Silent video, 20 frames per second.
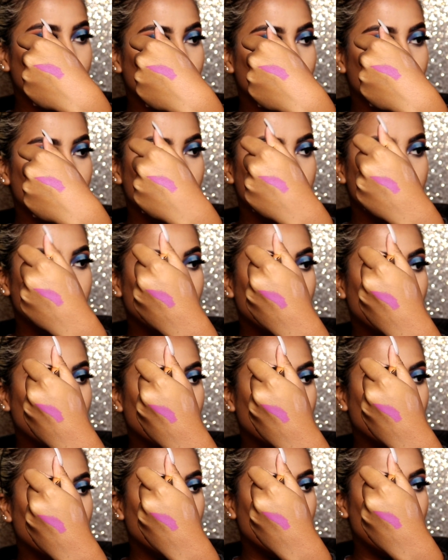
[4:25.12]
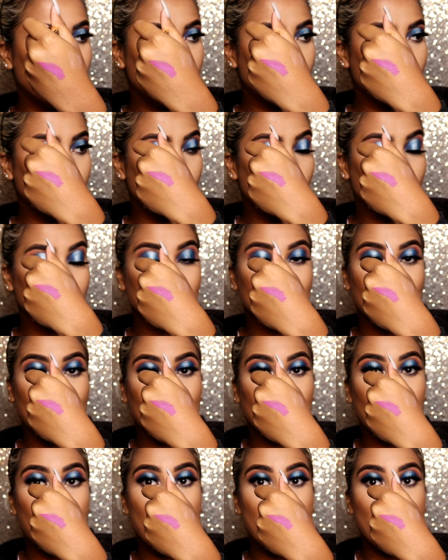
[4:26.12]
creamy, even though it's
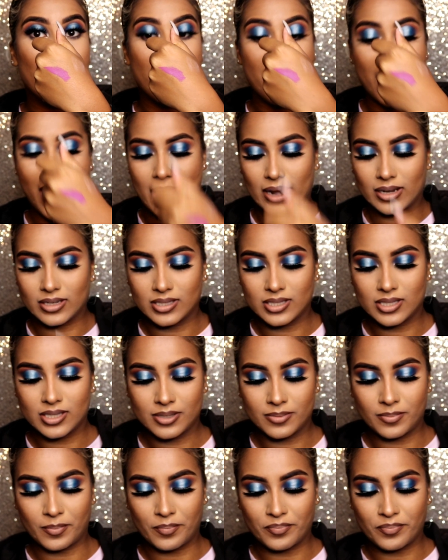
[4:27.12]
like matte.